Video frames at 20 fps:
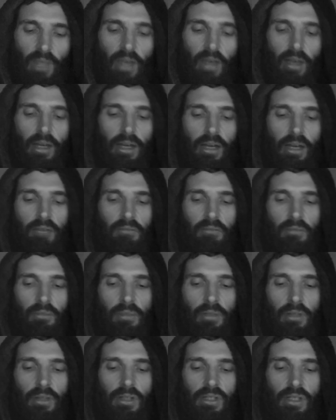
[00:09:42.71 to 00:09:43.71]

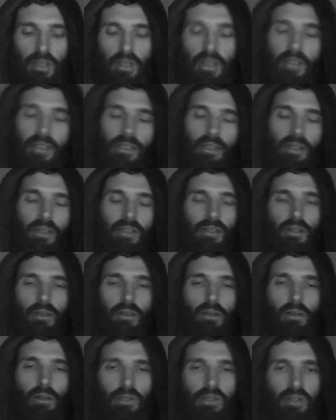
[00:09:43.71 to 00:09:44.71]
So that's
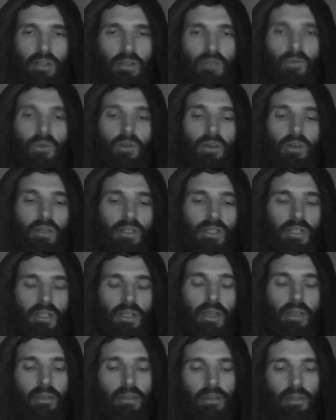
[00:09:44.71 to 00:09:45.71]
how it all sort of works
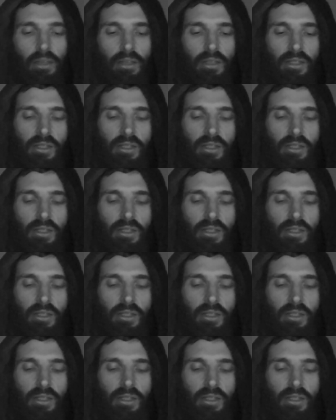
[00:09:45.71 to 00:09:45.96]
together.